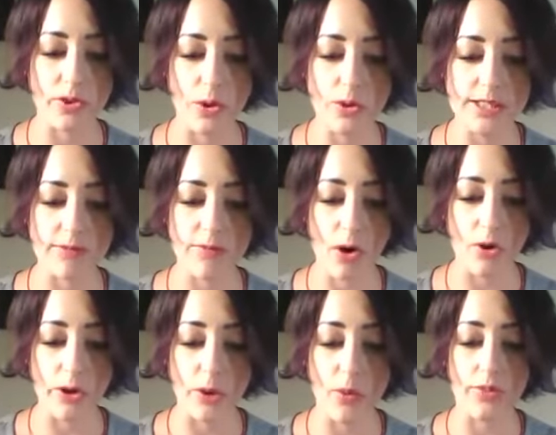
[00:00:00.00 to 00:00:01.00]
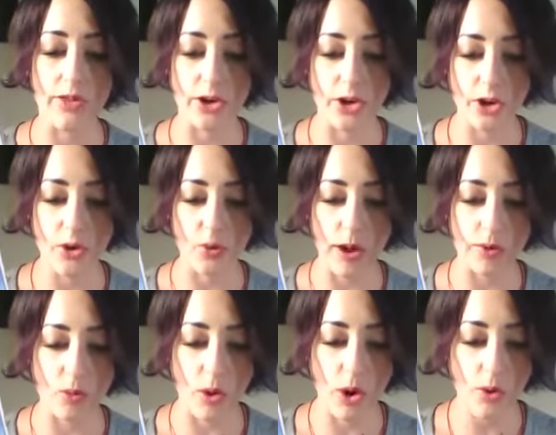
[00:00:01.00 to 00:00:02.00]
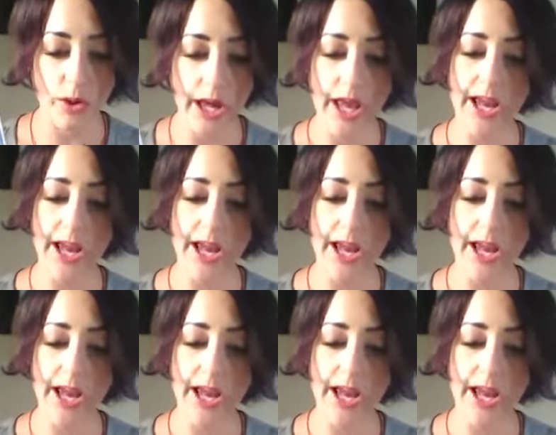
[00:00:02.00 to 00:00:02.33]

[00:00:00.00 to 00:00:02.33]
those that follow you on the good red road.